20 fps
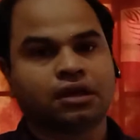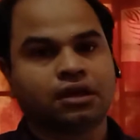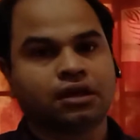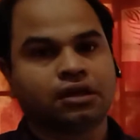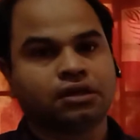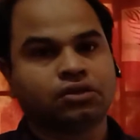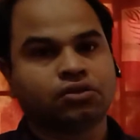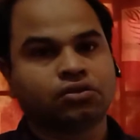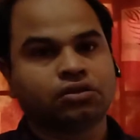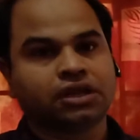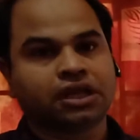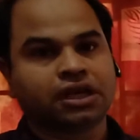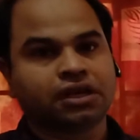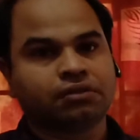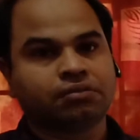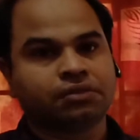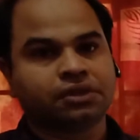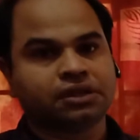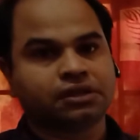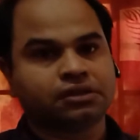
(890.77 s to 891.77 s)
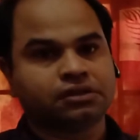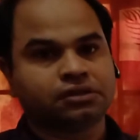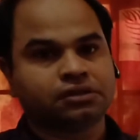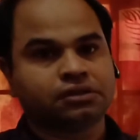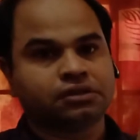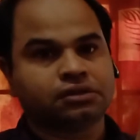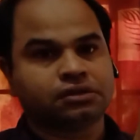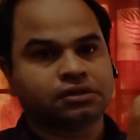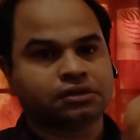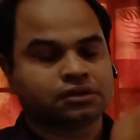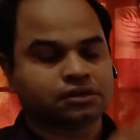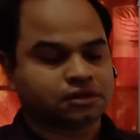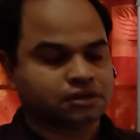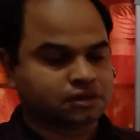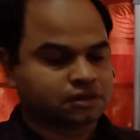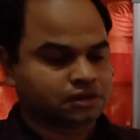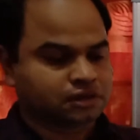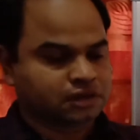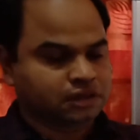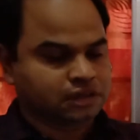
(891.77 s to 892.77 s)
So that means
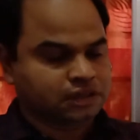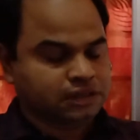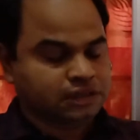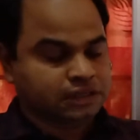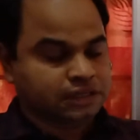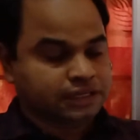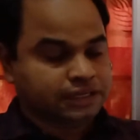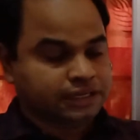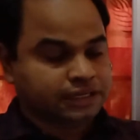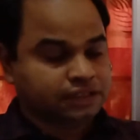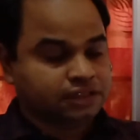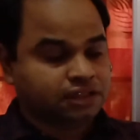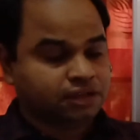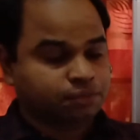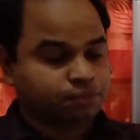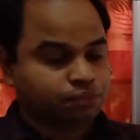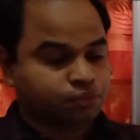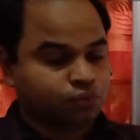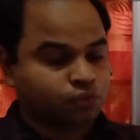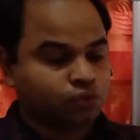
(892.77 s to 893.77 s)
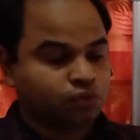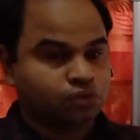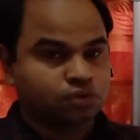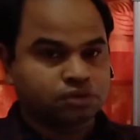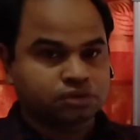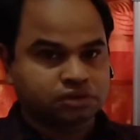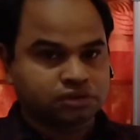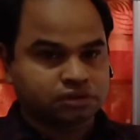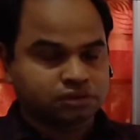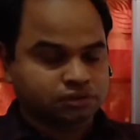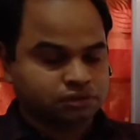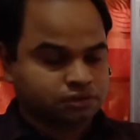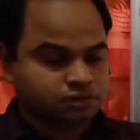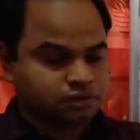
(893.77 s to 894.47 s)
at the poles